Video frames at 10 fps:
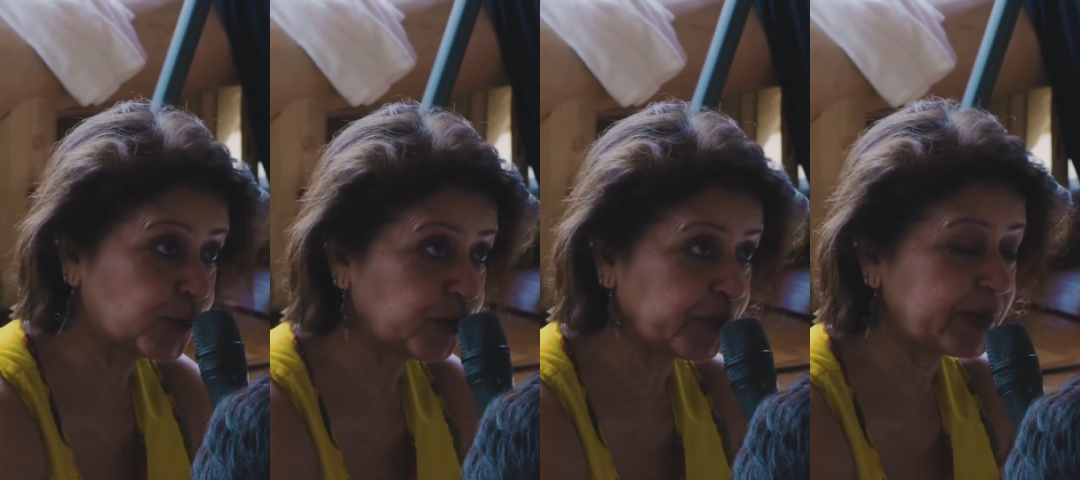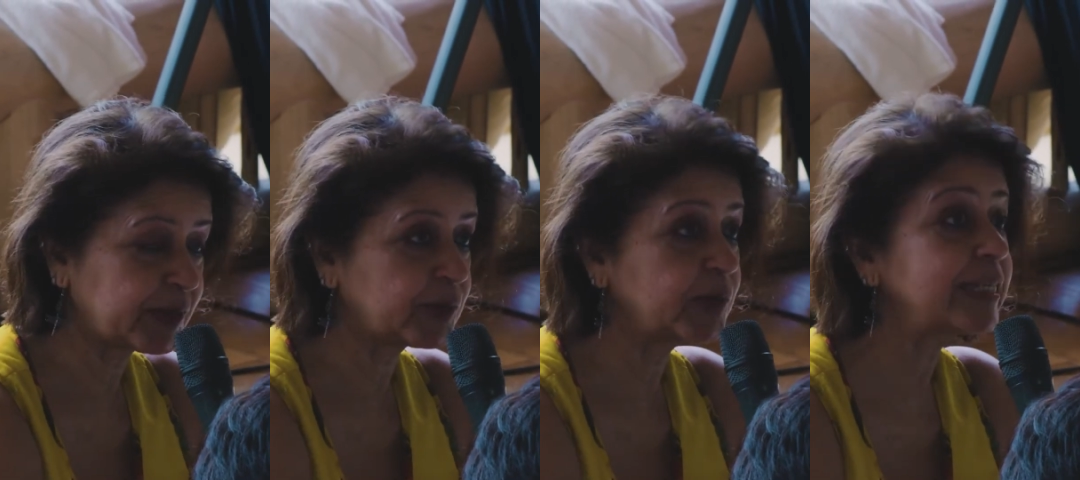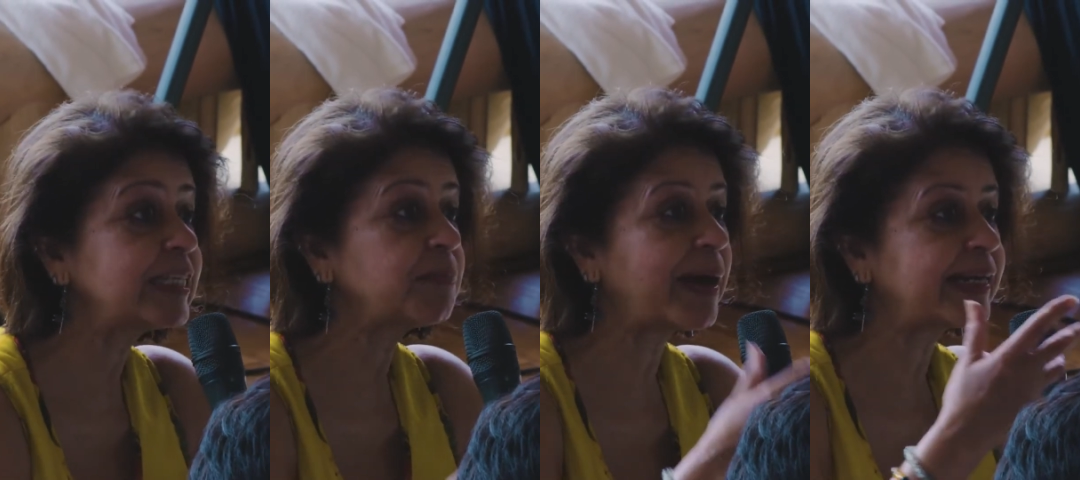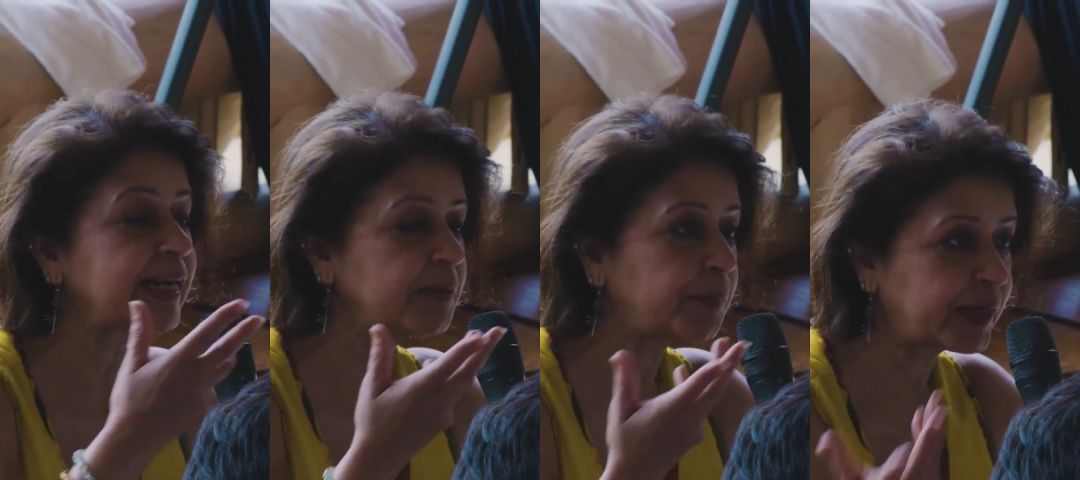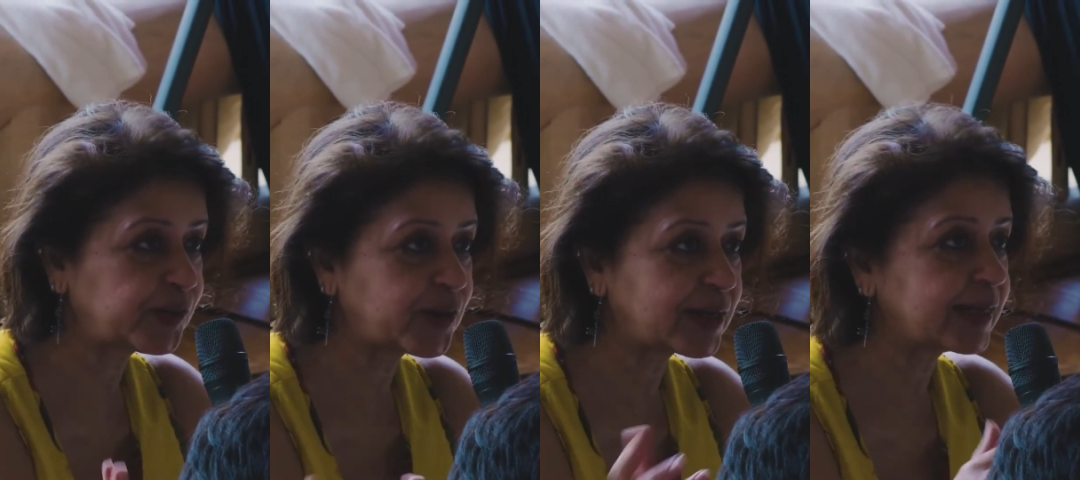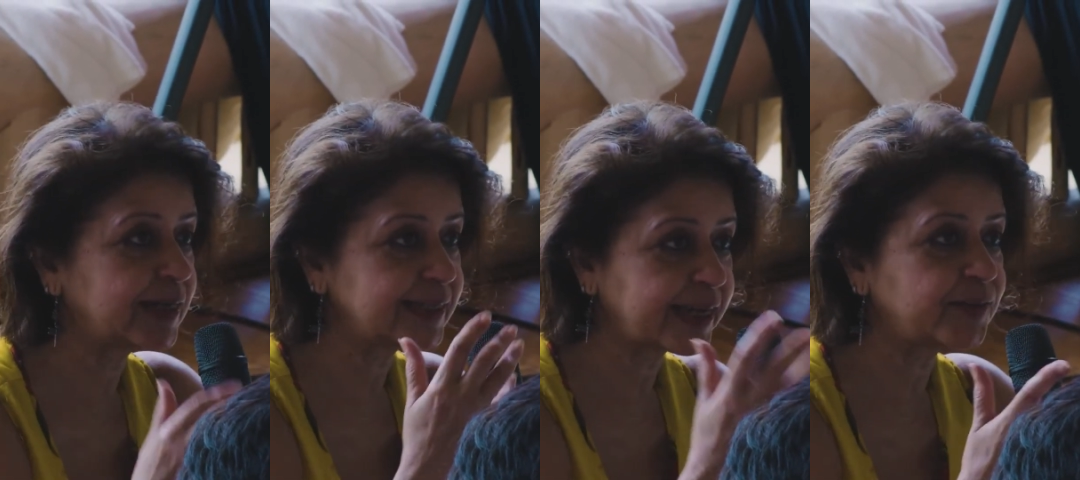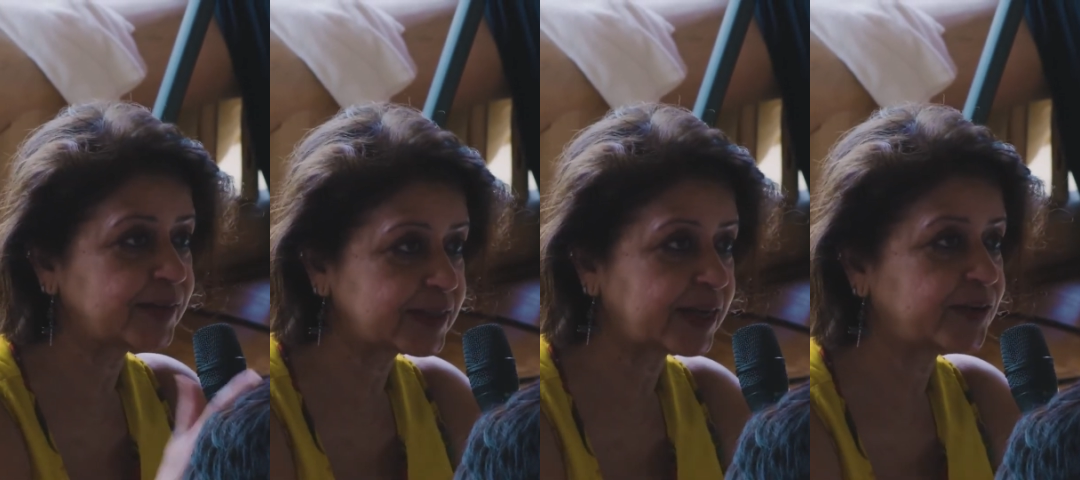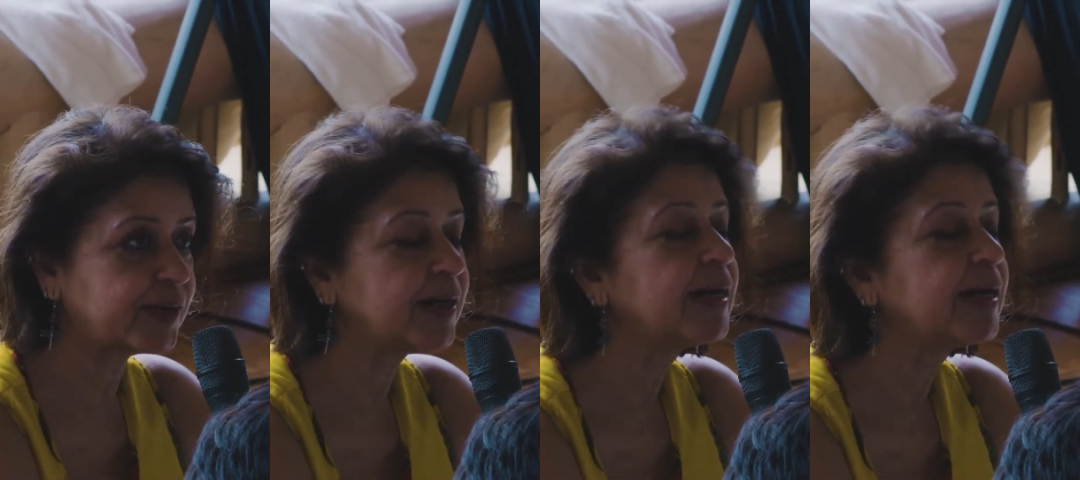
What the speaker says: movement, dismantling patriarchy, et cetera, et cetera.